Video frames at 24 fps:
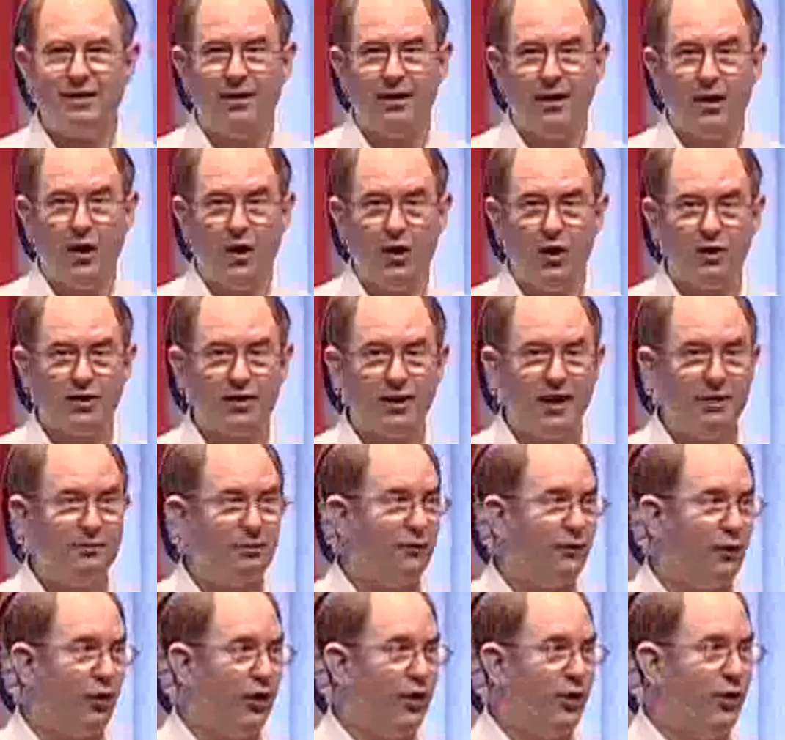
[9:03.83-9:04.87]
A long time
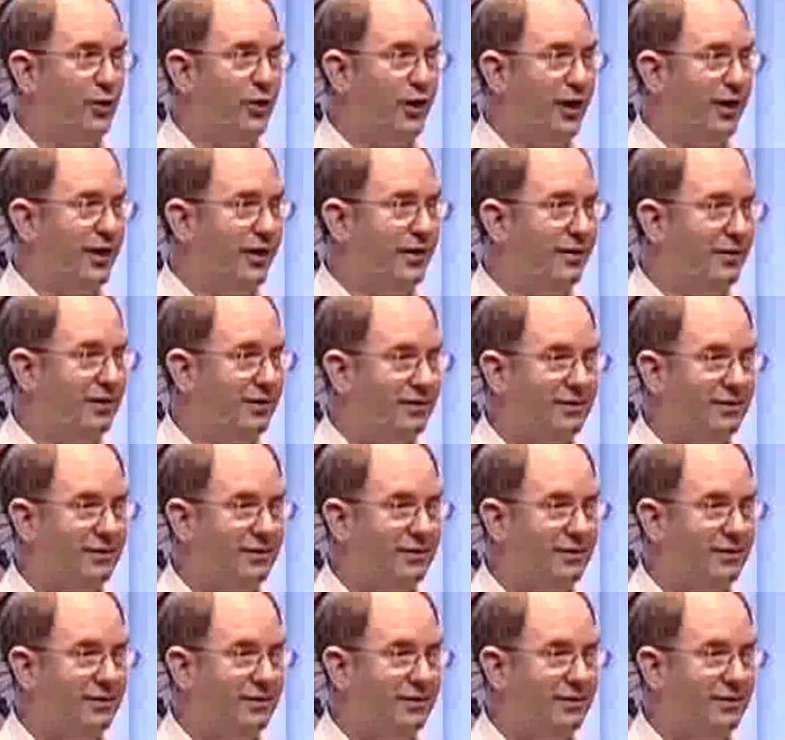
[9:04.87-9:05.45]
before you did,